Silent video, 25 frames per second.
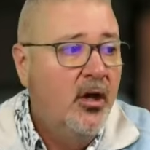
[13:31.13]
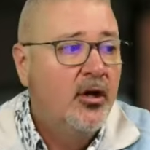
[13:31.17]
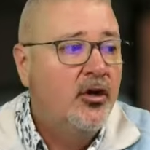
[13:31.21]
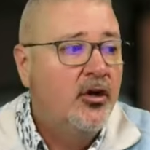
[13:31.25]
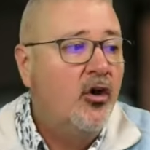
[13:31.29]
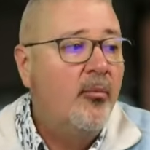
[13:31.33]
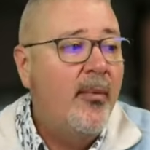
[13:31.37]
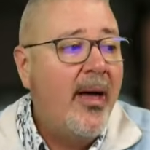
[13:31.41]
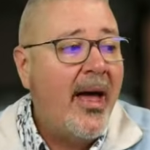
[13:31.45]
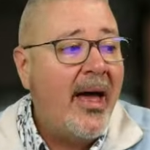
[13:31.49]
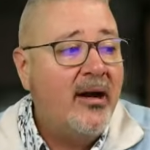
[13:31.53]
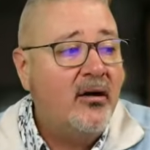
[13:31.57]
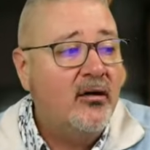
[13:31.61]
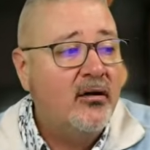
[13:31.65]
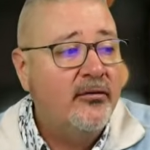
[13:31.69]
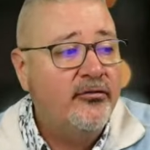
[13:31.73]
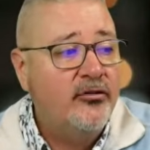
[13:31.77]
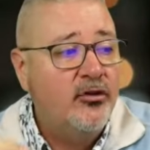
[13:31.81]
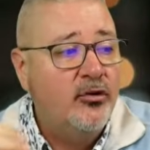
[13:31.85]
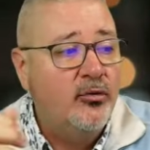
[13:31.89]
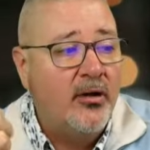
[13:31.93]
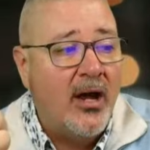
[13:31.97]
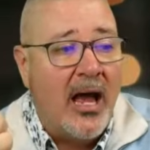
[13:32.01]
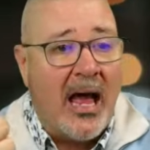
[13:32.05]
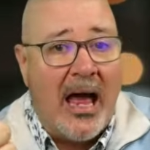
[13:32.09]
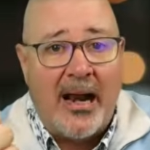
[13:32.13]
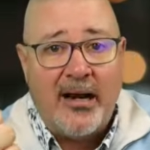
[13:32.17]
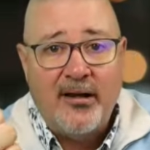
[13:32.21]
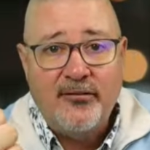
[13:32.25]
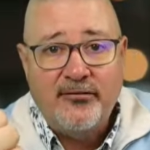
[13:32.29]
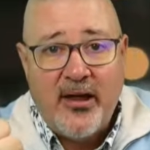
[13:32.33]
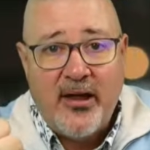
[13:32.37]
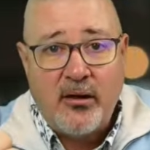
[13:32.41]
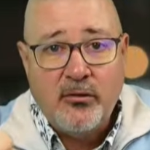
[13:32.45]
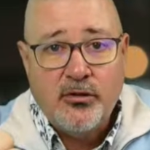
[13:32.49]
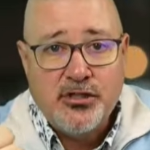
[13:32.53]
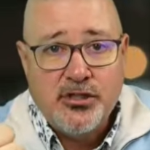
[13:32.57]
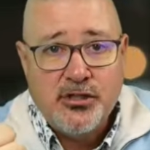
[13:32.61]
No matter if you got a
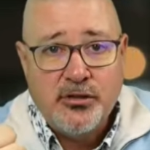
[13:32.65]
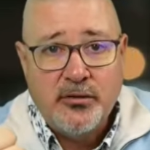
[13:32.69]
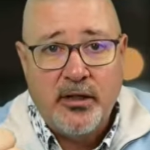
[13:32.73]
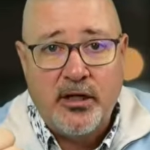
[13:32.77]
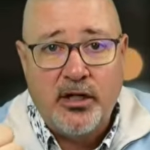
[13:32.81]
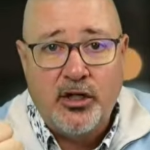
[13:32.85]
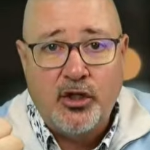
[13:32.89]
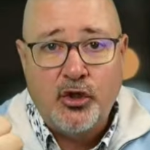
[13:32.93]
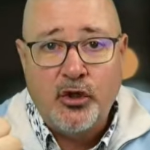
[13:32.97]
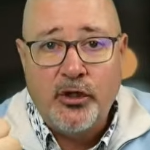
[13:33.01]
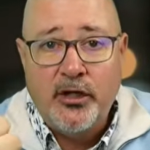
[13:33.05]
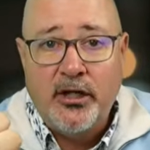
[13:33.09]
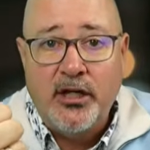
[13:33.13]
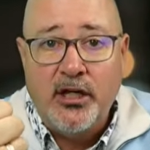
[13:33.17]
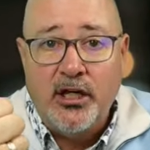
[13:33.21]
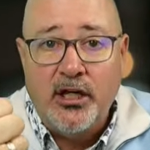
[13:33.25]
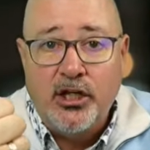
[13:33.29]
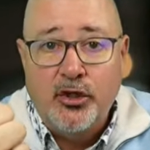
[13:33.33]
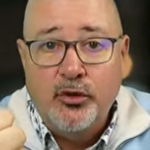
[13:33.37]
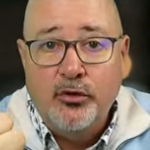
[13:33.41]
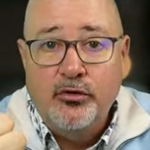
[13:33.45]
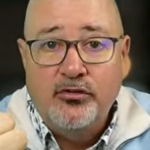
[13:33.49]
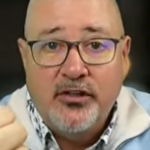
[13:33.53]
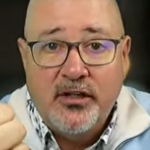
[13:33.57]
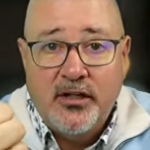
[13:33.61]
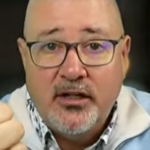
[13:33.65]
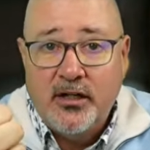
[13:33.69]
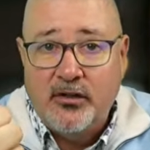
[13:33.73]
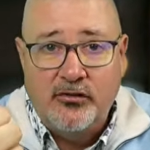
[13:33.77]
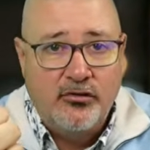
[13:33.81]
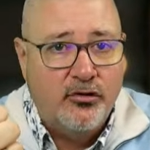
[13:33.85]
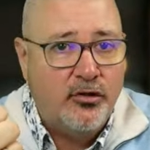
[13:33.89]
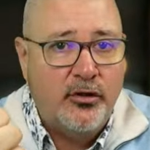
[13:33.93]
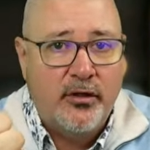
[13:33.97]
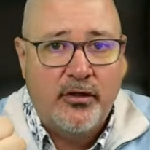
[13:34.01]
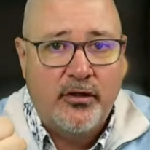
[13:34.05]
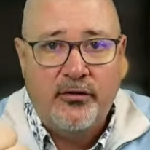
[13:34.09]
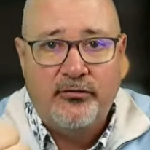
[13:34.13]
voucher and couldn't use it because
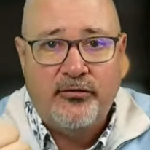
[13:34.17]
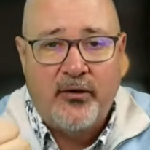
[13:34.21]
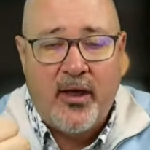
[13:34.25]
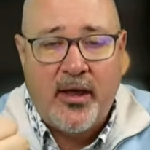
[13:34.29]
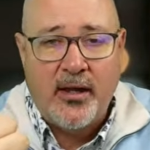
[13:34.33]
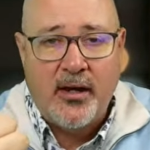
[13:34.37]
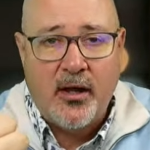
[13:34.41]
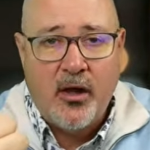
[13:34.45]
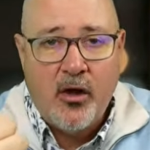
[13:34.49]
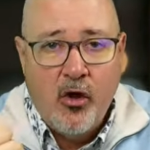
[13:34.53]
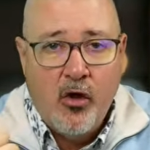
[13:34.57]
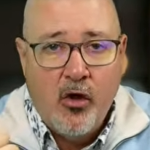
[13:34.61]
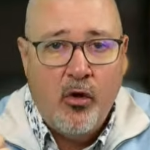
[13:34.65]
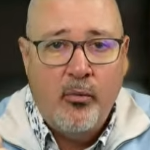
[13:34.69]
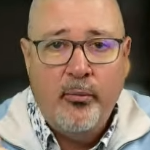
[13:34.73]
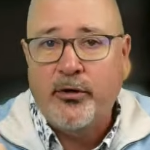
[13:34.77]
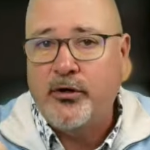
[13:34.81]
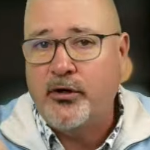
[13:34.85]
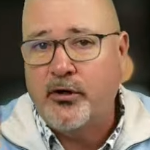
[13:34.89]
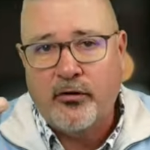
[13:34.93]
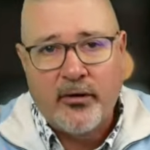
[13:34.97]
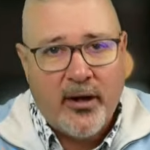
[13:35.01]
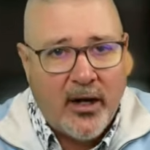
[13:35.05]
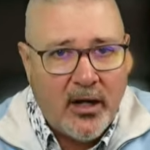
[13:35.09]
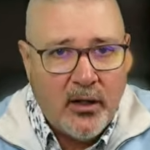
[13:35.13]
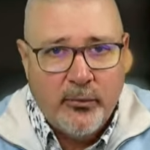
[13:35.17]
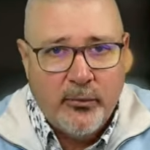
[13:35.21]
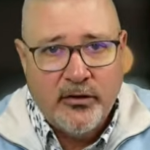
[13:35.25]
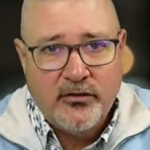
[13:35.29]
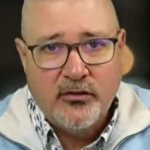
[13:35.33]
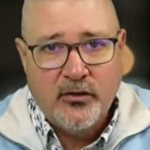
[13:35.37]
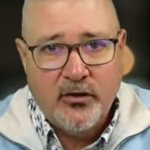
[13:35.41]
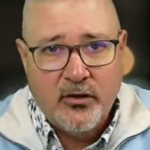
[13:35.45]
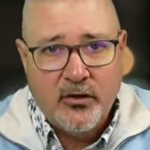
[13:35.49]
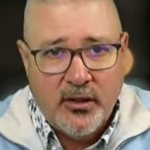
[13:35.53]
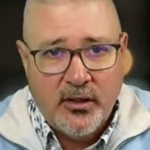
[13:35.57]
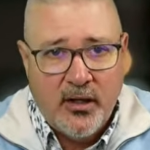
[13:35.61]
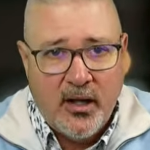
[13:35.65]
you couldn't find a home or your credit
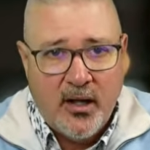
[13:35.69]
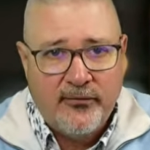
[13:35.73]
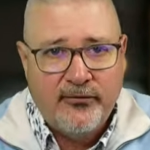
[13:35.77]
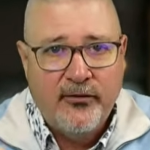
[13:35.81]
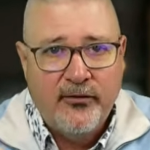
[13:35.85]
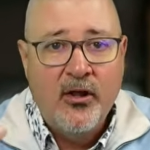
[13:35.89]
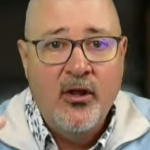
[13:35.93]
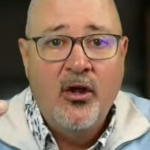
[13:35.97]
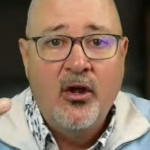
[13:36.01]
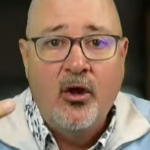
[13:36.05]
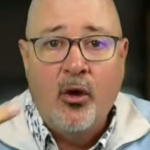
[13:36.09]
wasn't good enough,